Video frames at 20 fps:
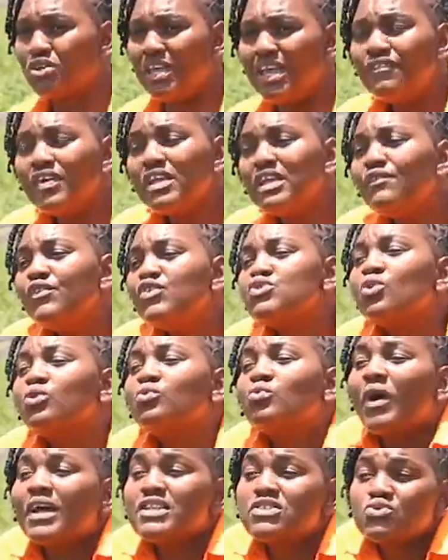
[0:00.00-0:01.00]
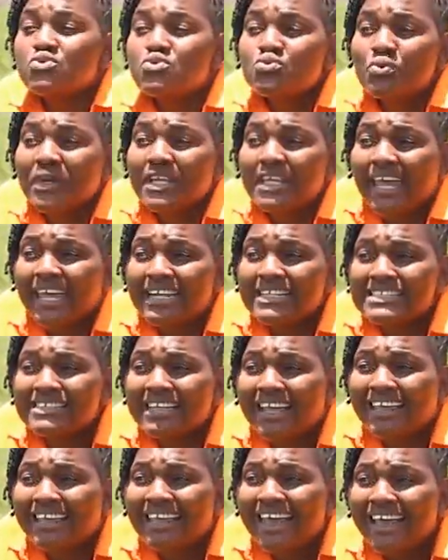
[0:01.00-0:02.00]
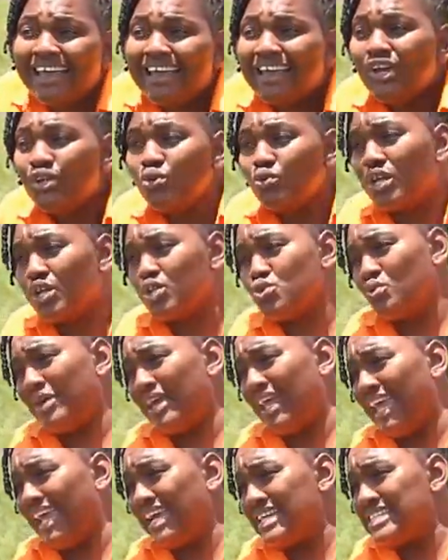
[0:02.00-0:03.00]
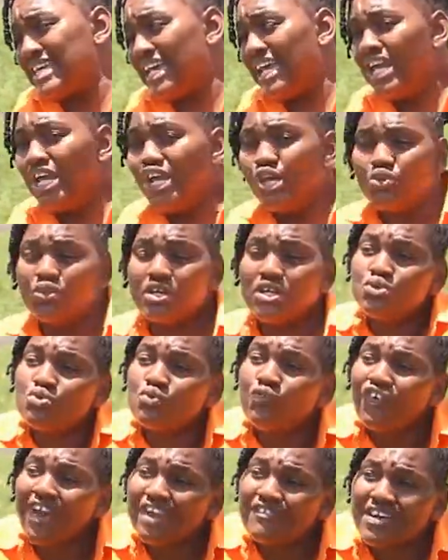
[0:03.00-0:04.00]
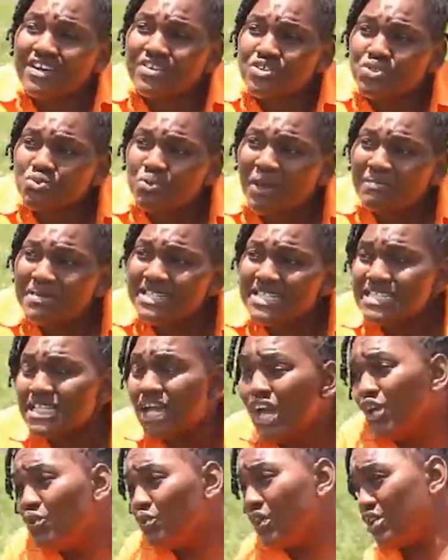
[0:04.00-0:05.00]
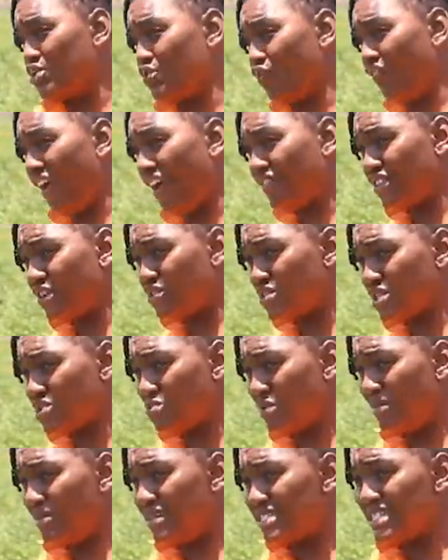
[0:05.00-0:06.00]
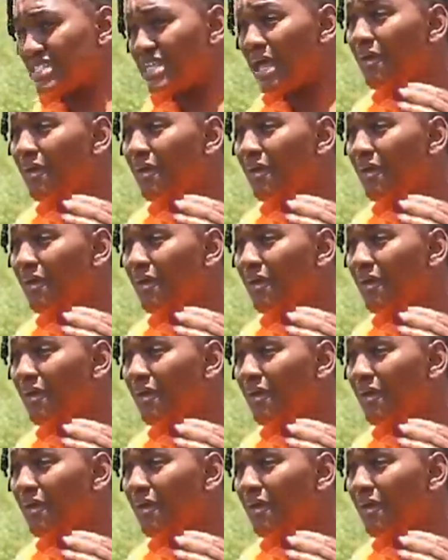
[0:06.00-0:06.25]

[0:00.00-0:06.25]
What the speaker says: So even if you don't want to do 20 hectares like here, you can do a hectare, you can do 500 square meters, you can do 5,000 square meters